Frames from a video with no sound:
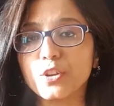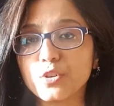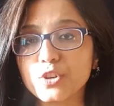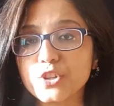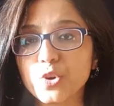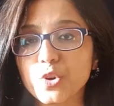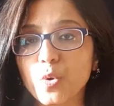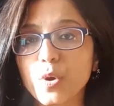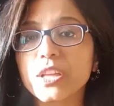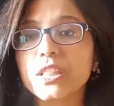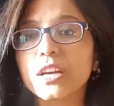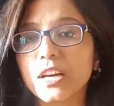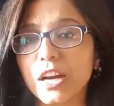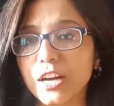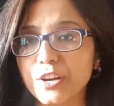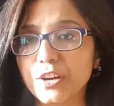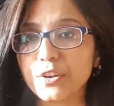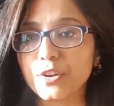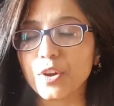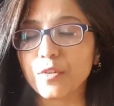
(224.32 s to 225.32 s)
showing the
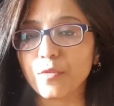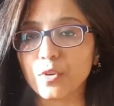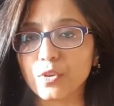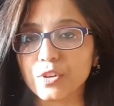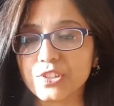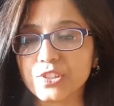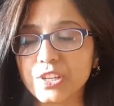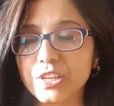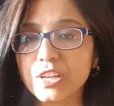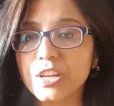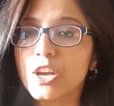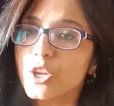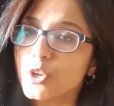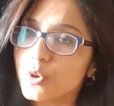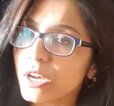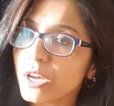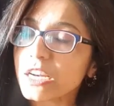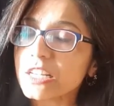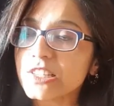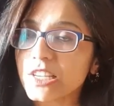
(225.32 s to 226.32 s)
country of origin, you
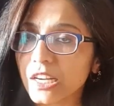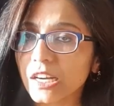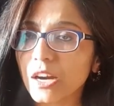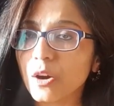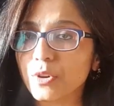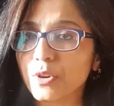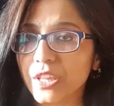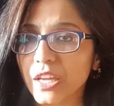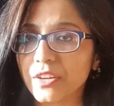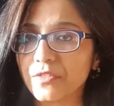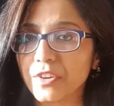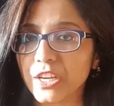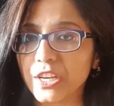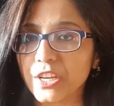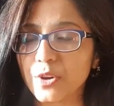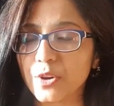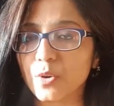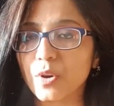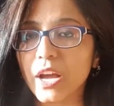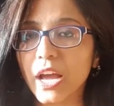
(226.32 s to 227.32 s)
can check out that
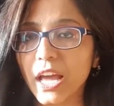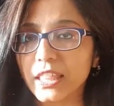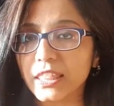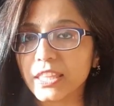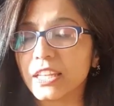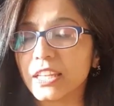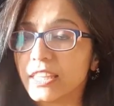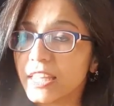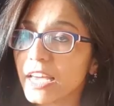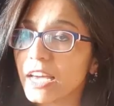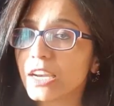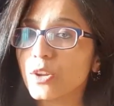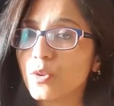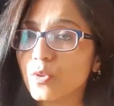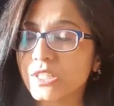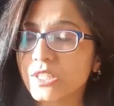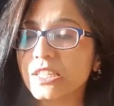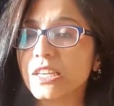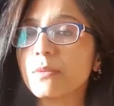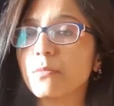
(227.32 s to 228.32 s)
video, and then there you will
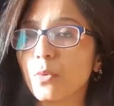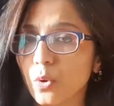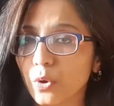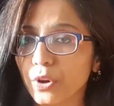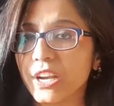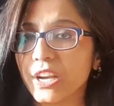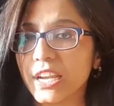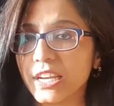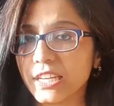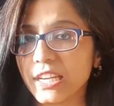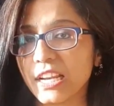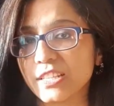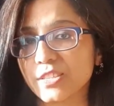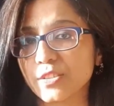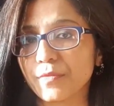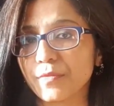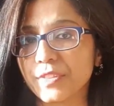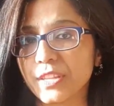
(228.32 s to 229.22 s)
see more details of